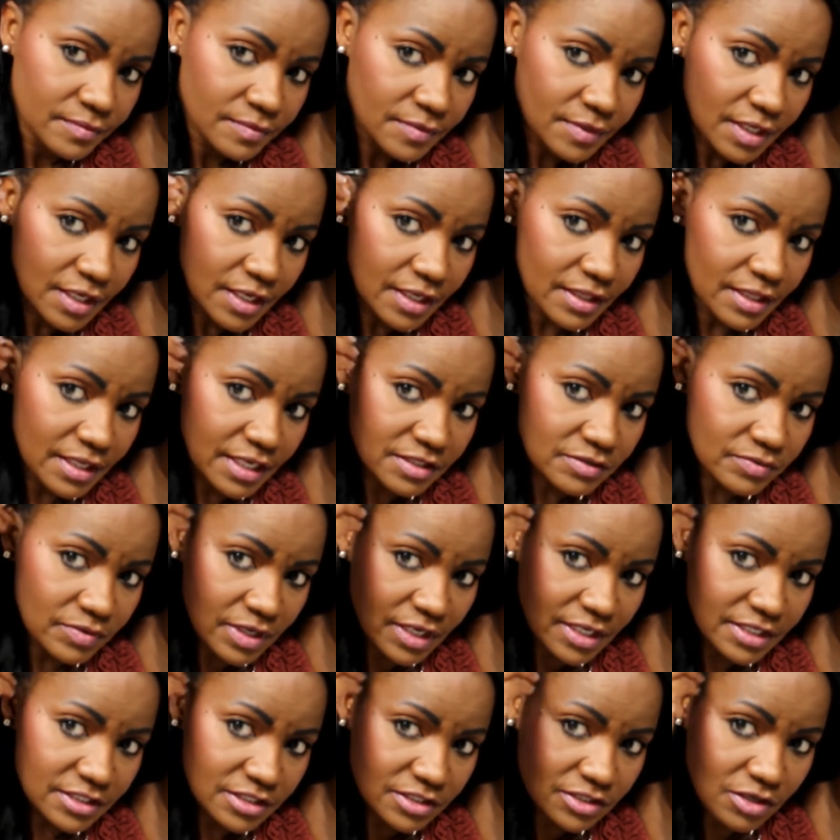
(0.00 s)
And that's what I
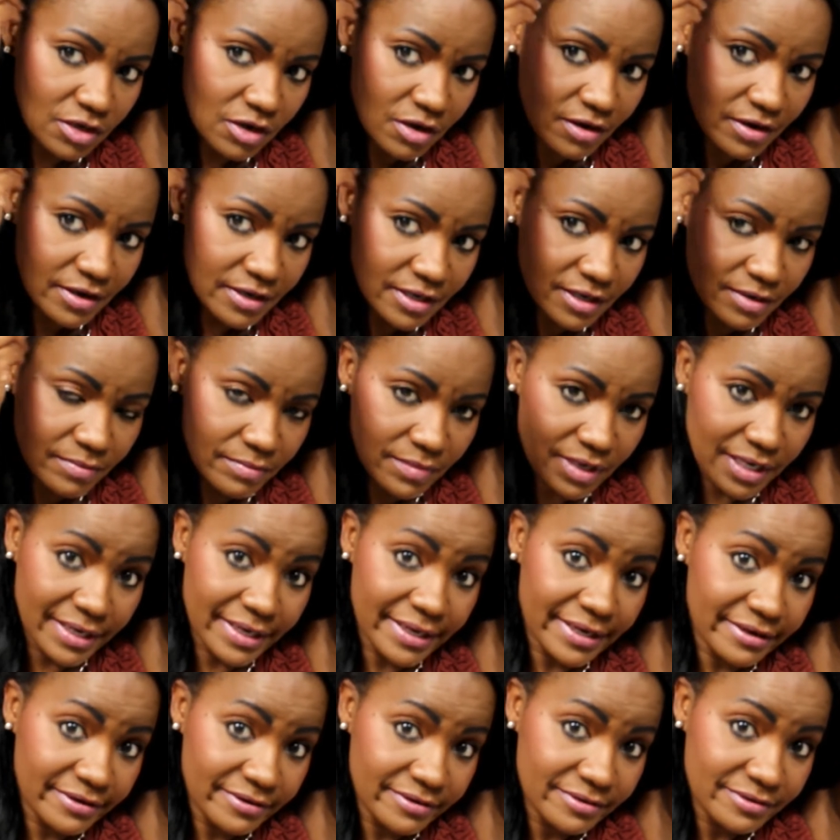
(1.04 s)
saw in
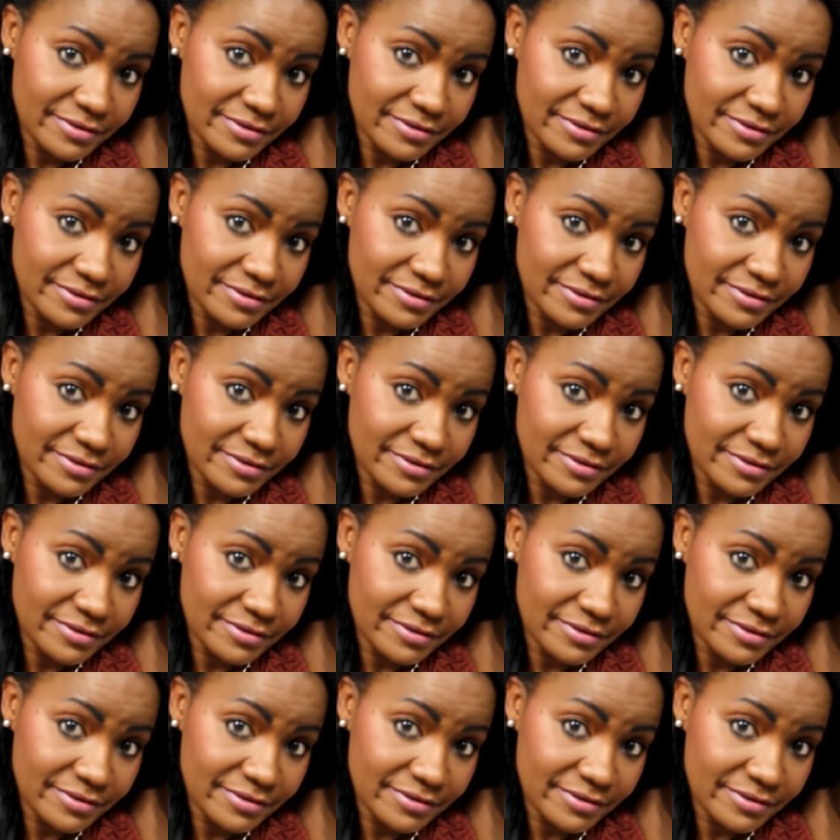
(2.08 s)
my